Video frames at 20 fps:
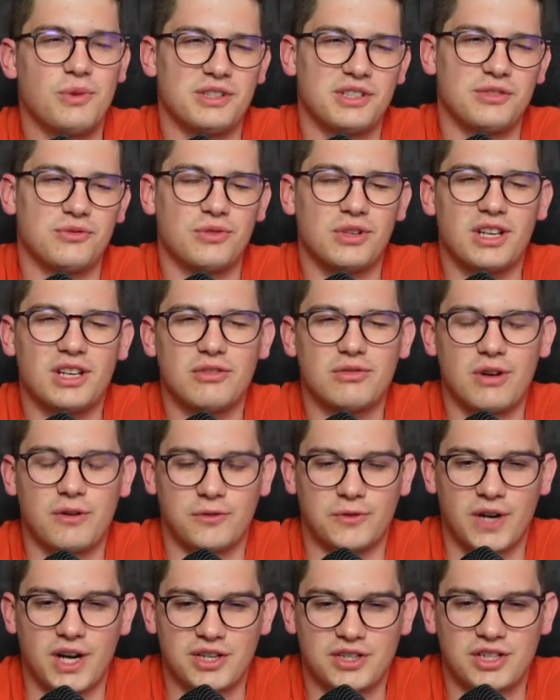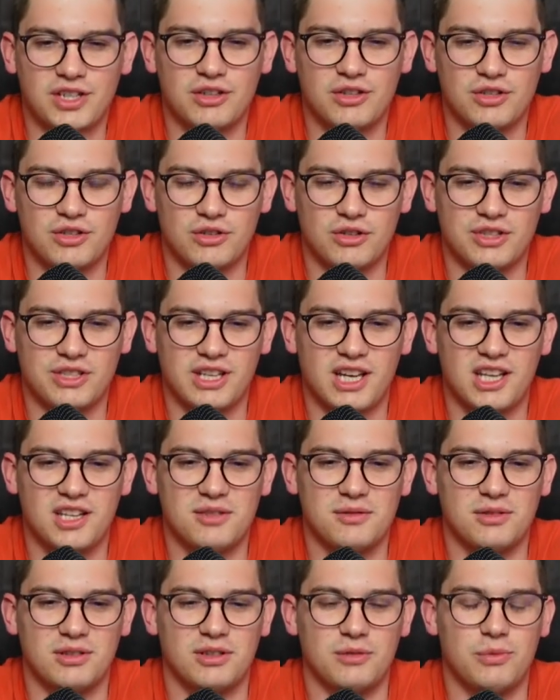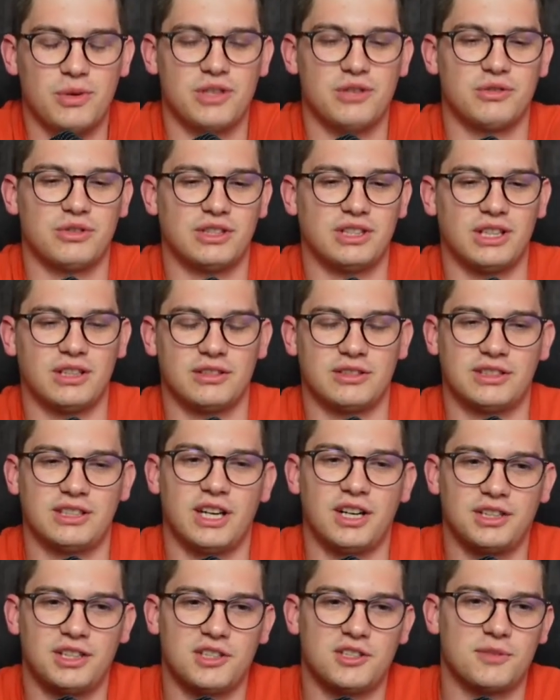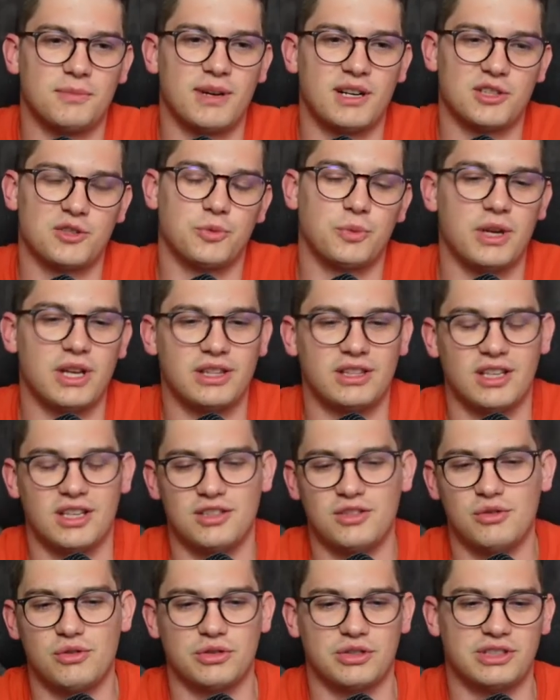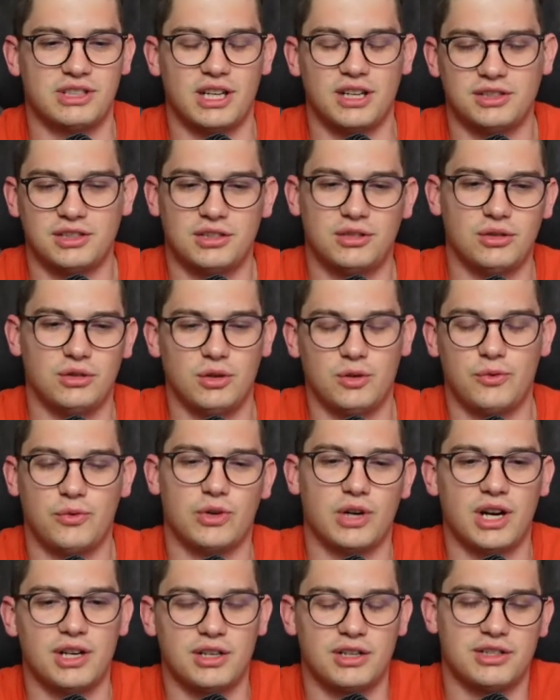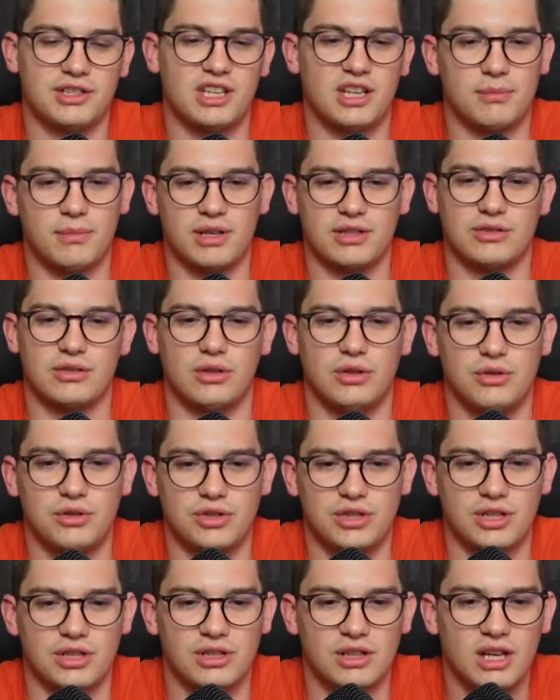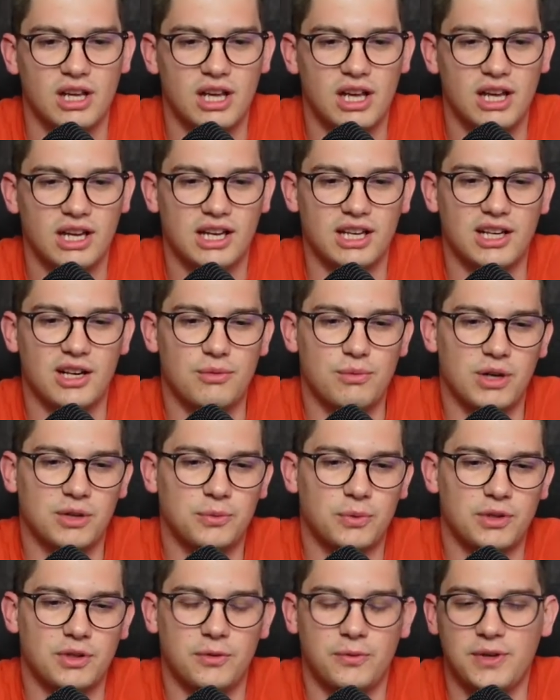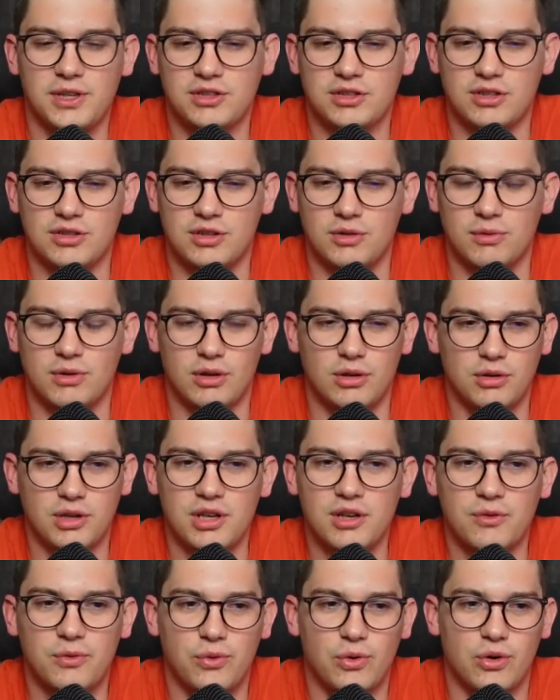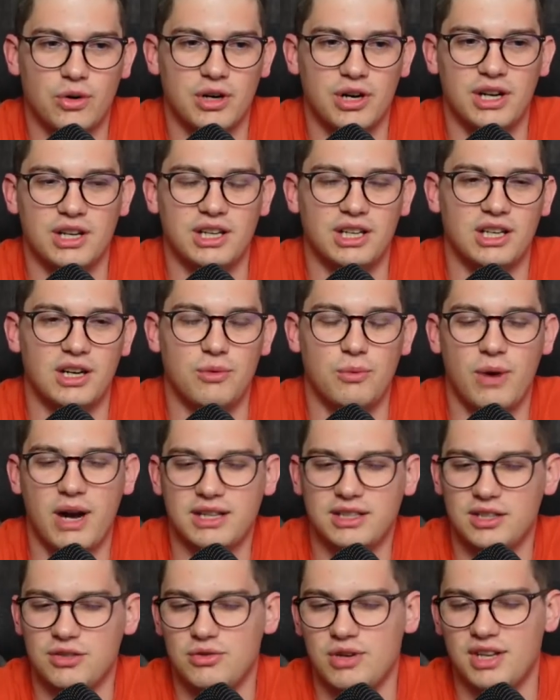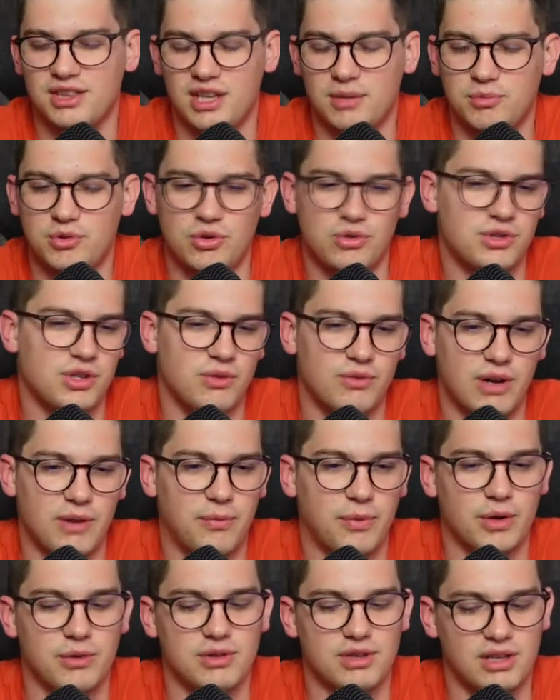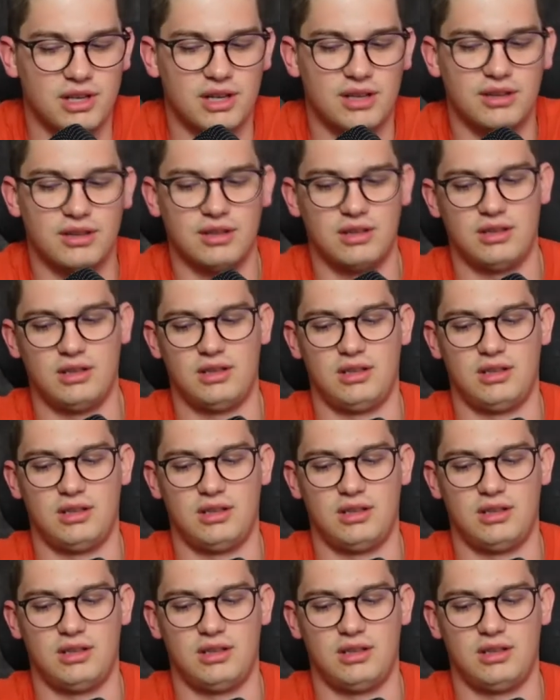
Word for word: was it really refreshing on your side when you started SmartSuite and you started to look for other CMS solution? What were the features you were looking for, and why did you end up choosing Webflow in the end?